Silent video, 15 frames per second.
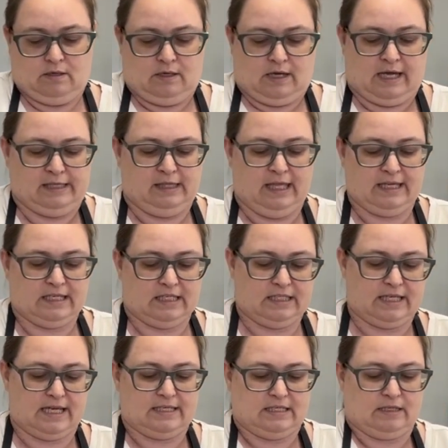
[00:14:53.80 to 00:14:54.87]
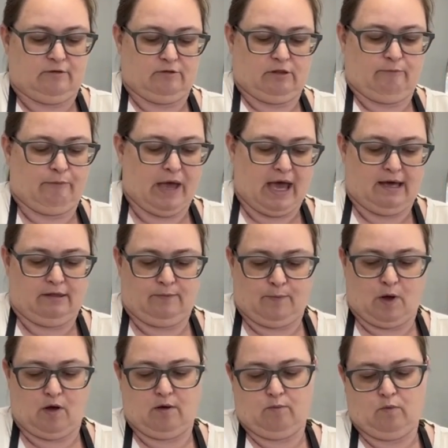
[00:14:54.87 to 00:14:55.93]
I'd like to test out the bath
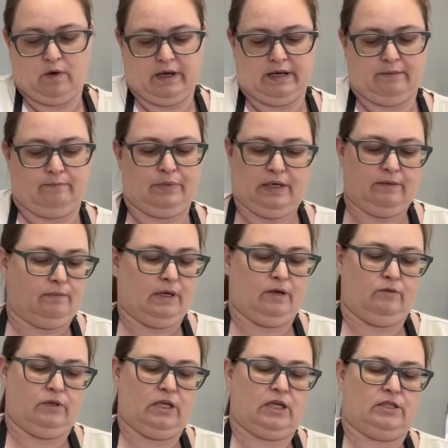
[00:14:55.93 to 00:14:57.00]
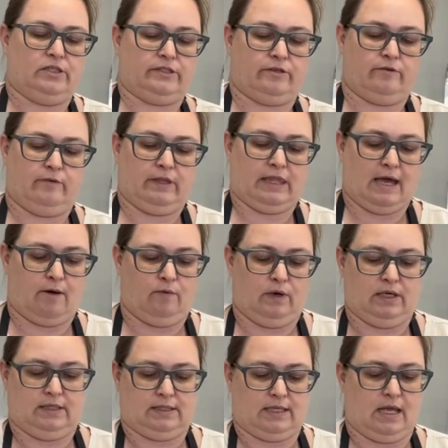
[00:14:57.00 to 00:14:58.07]
bomb one, but my only concern with that one
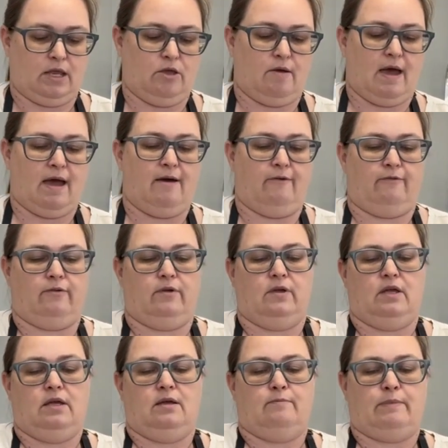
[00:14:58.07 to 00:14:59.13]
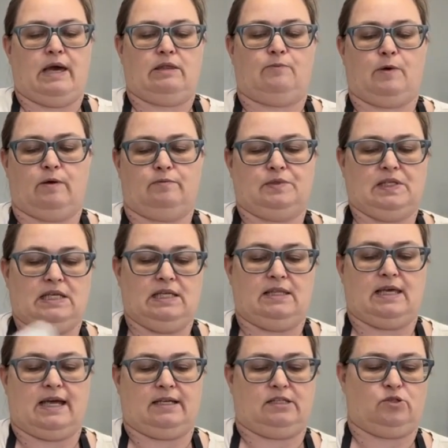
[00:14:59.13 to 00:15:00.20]
is that you have, bath bombs need
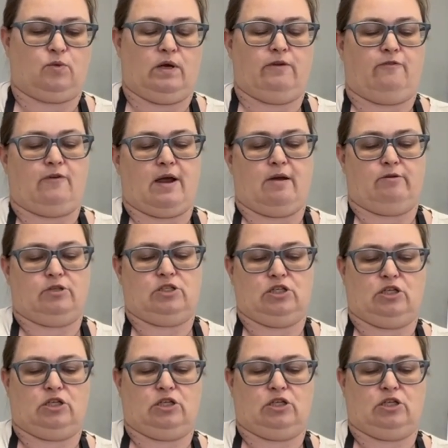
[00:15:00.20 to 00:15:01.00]
that 24 hours to